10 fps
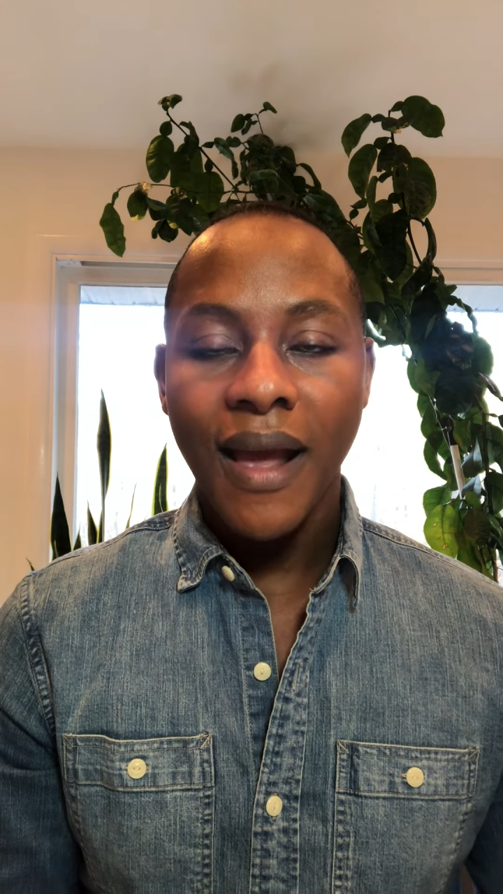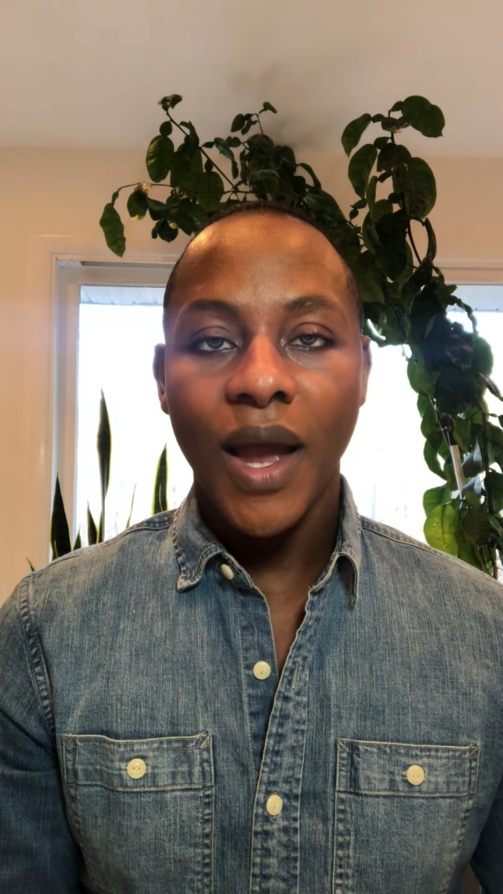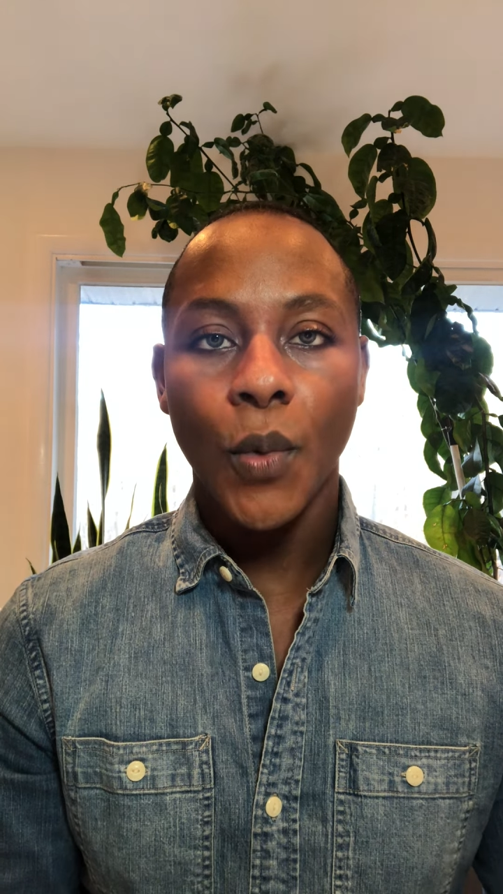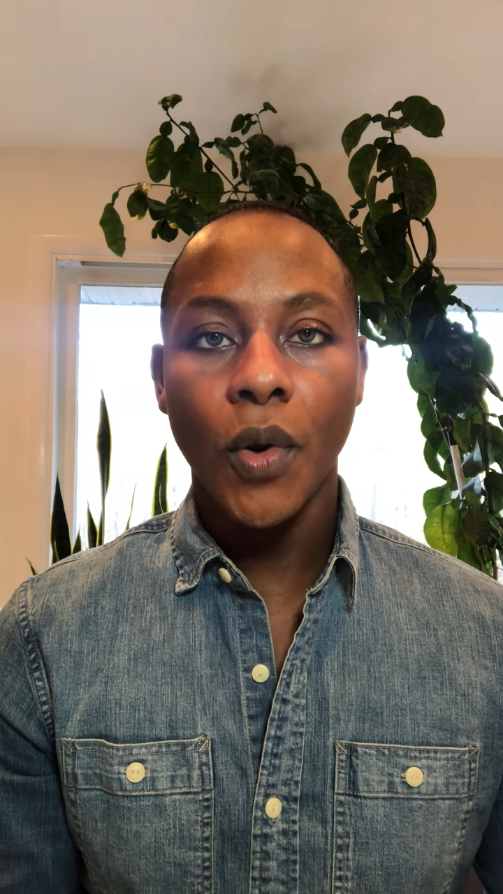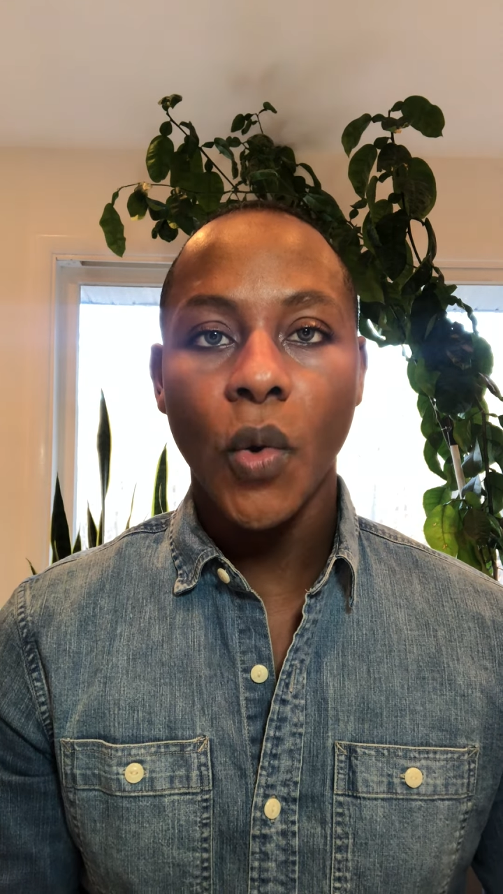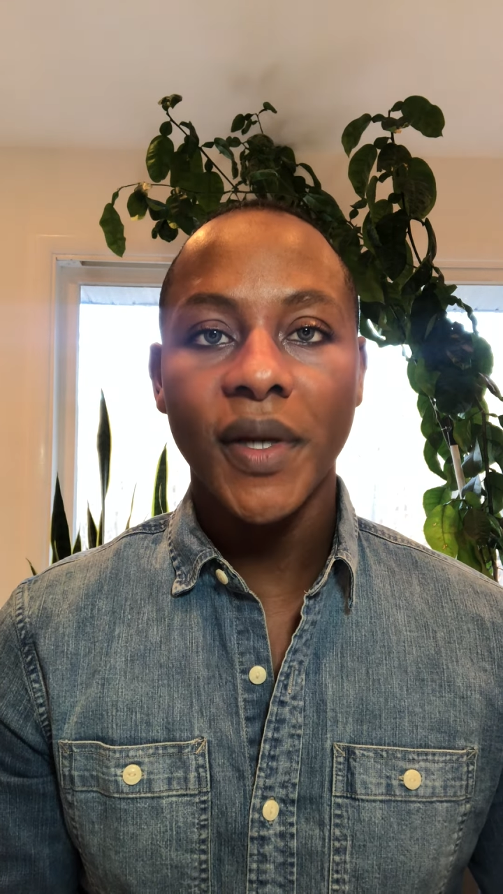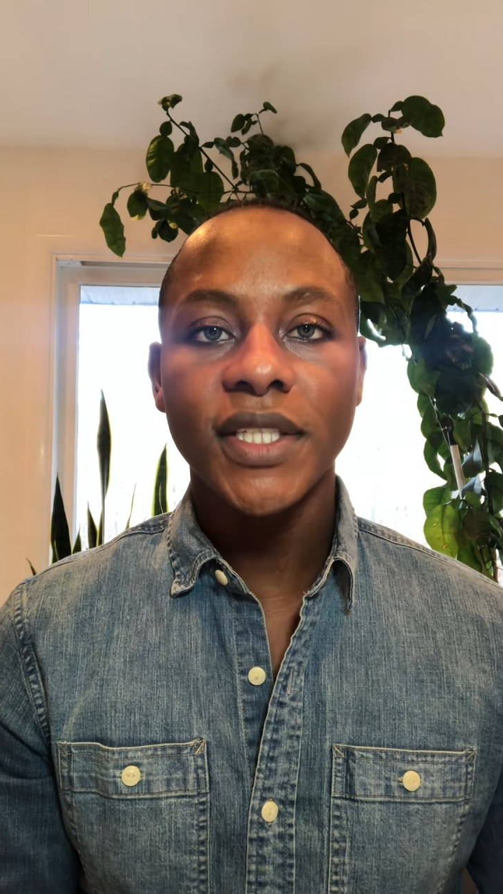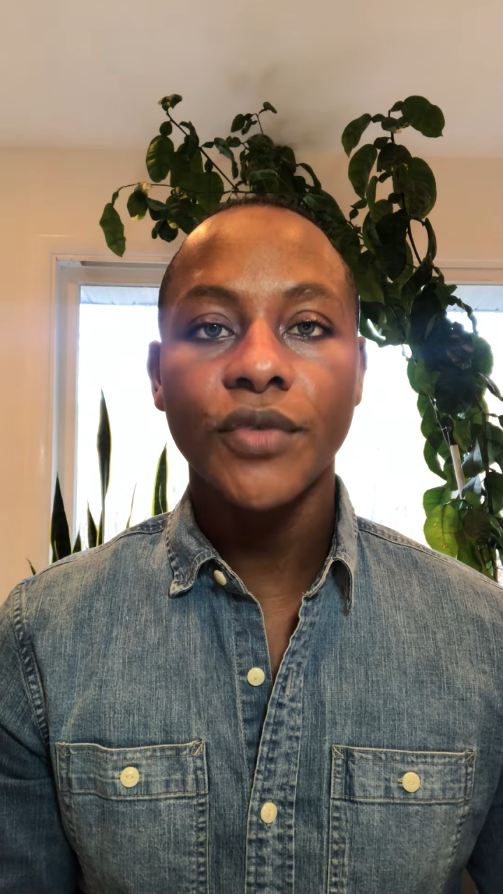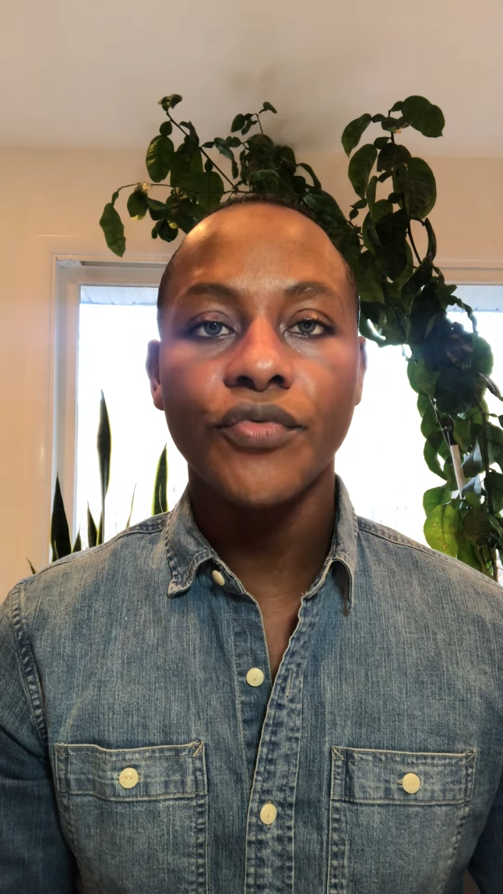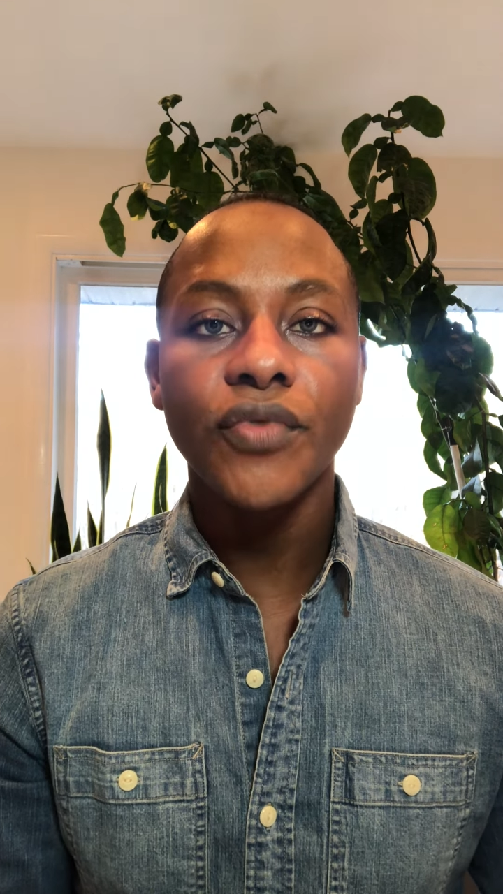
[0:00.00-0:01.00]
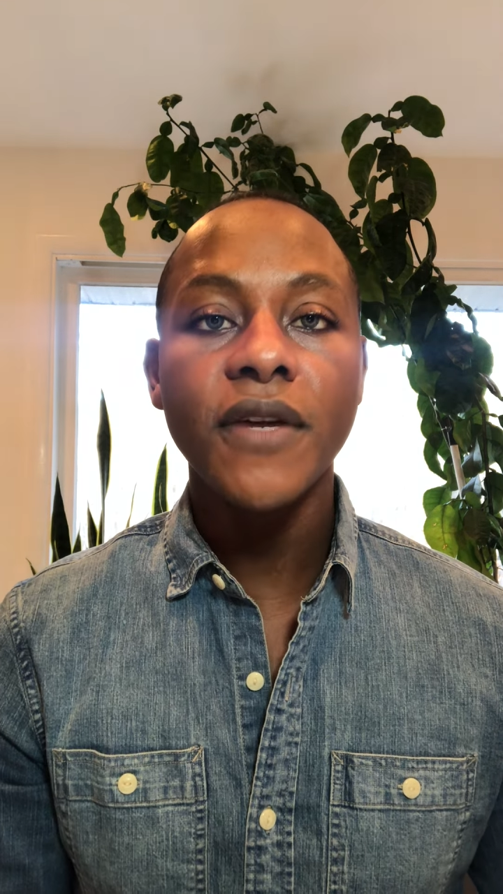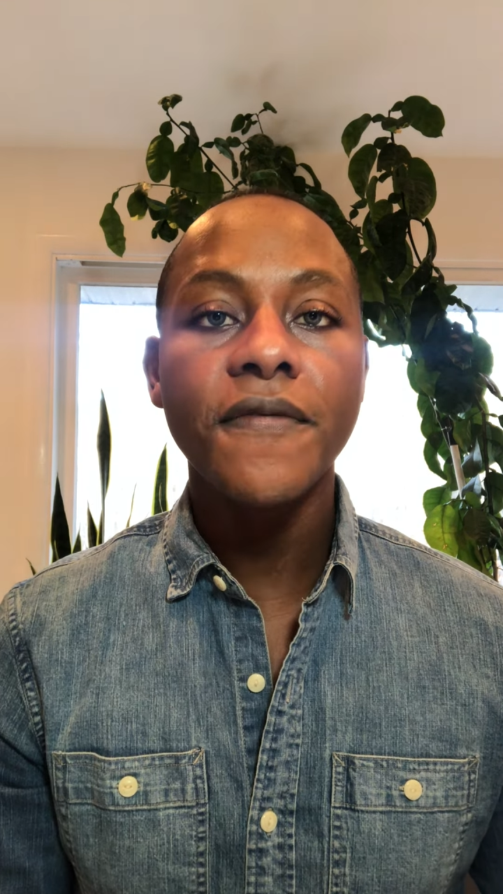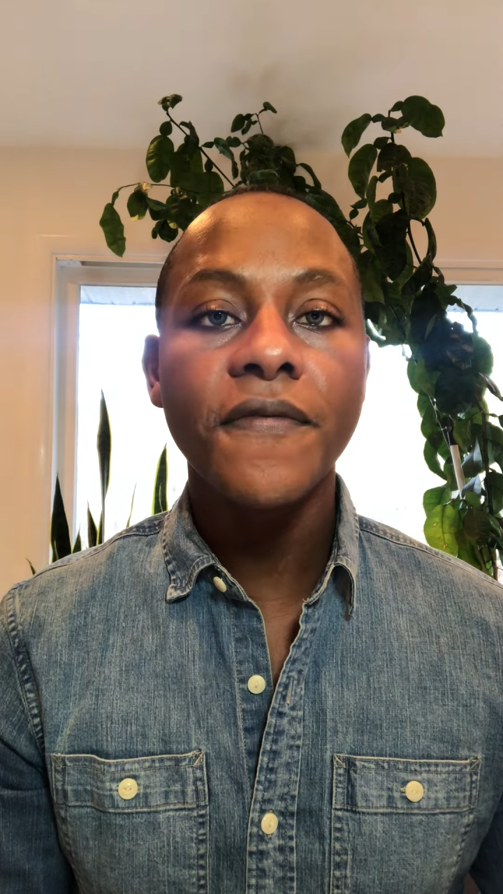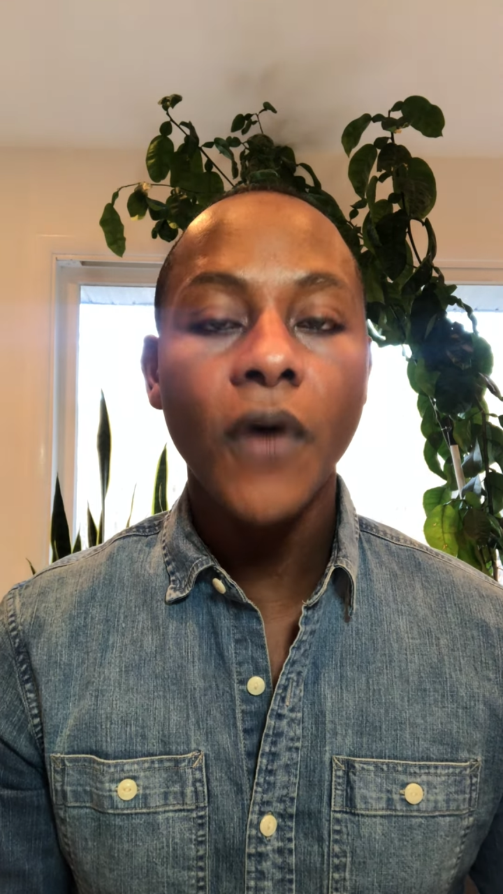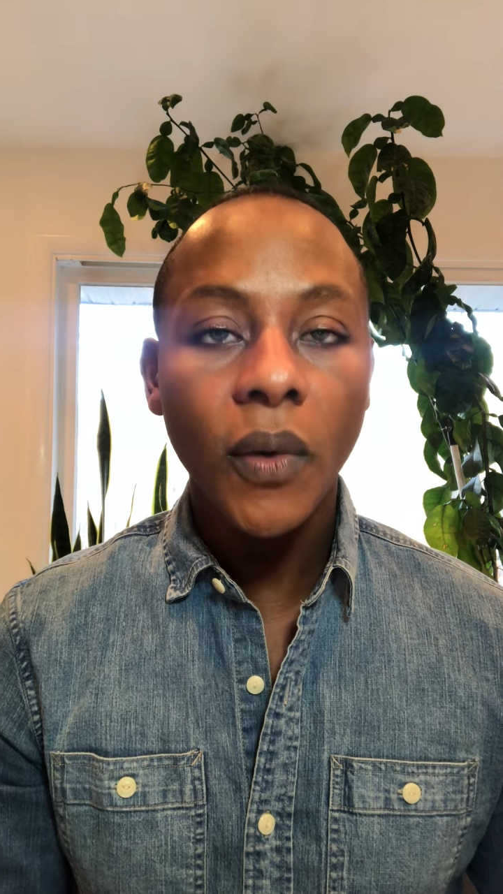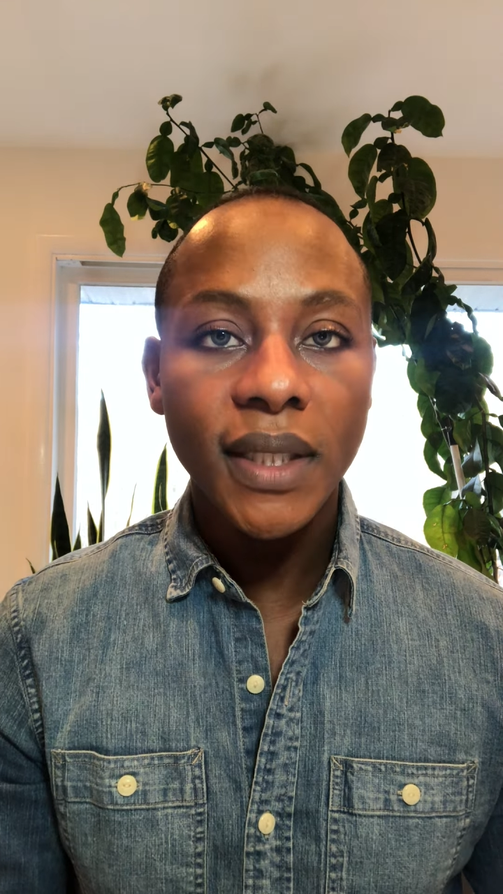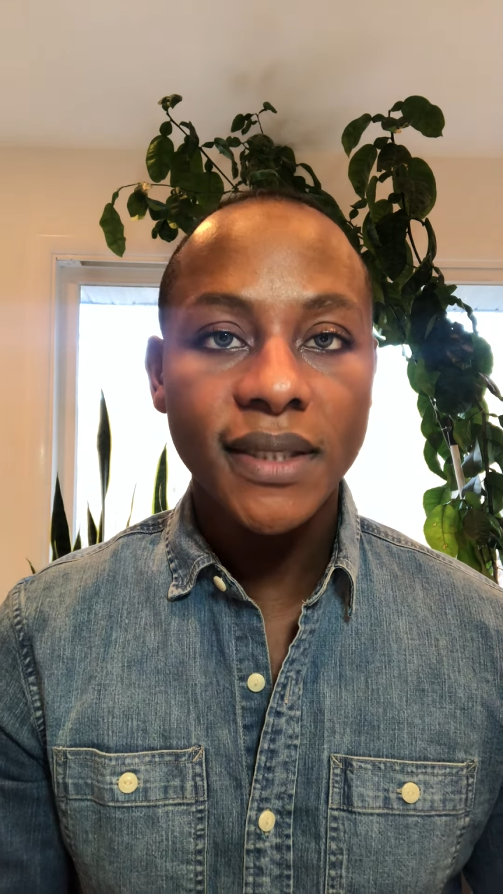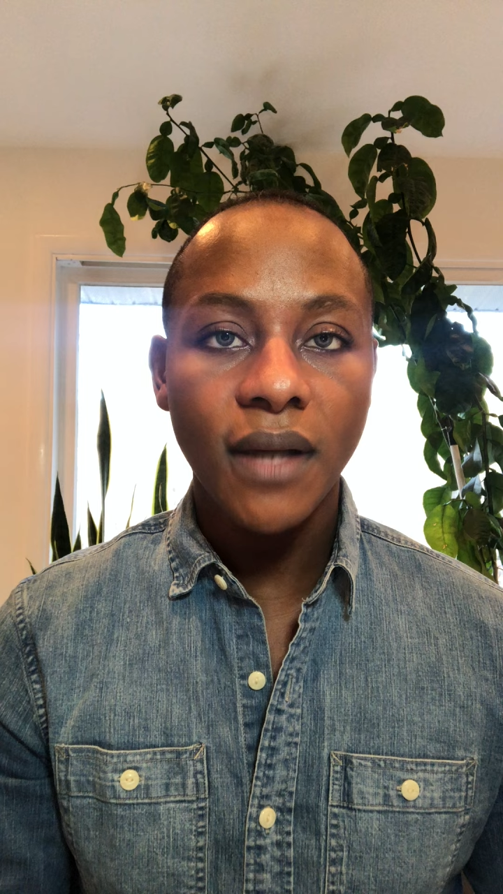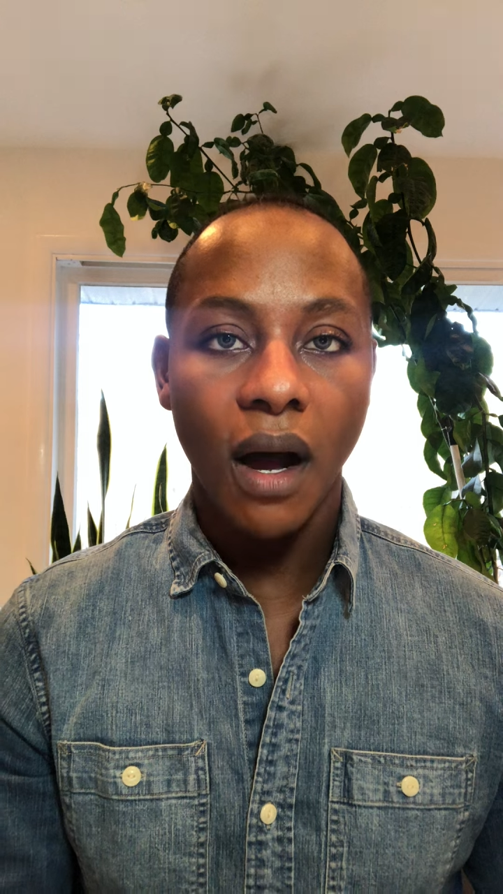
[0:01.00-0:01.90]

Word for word: and we're going to refocus